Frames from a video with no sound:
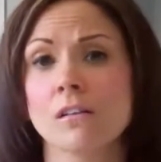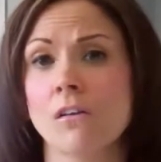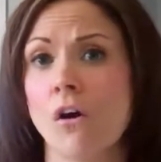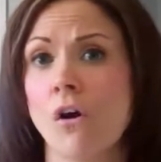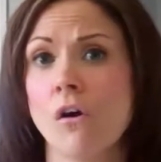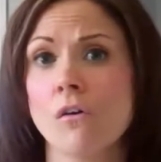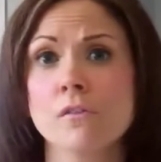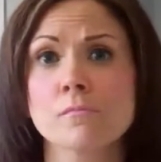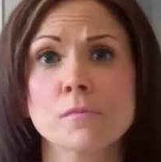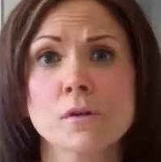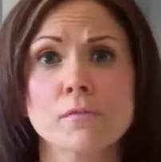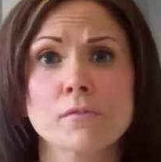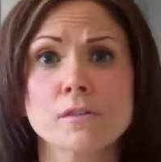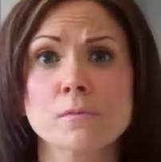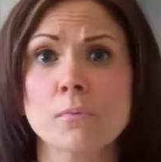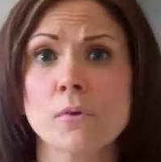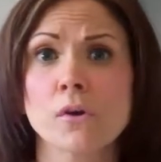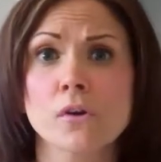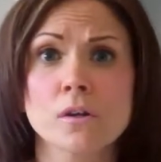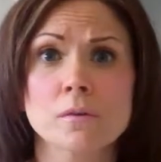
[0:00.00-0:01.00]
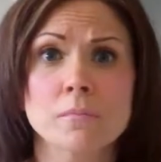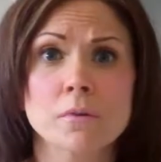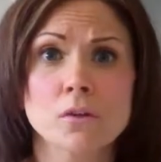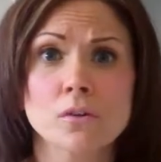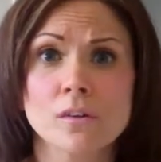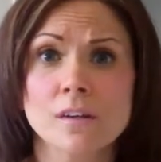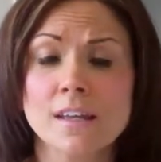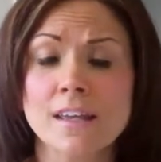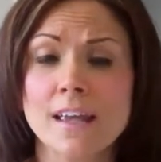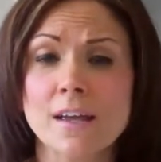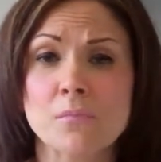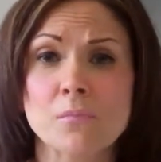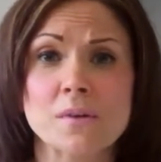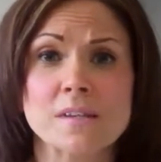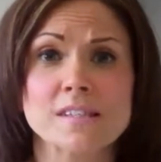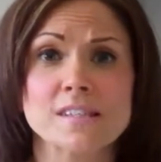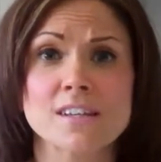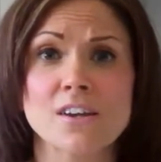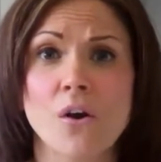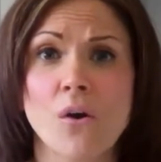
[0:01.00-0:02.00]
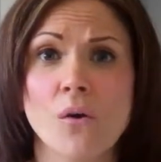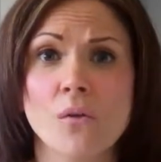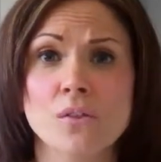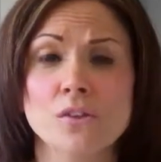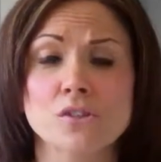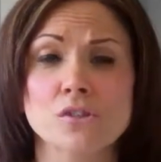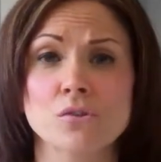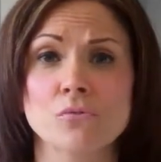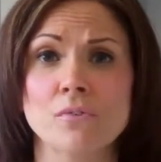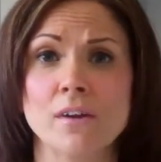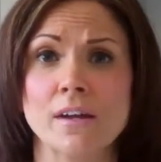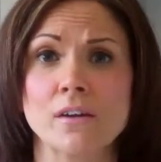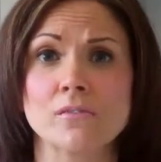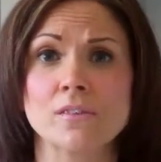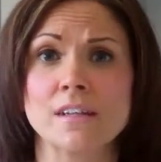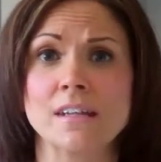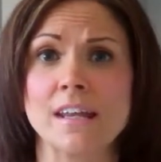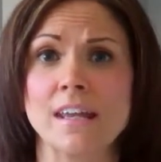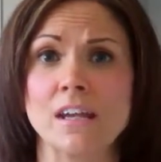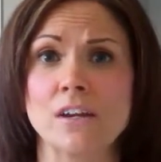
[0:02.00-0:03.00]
all the Murfreesboro community, and we see all the surrounding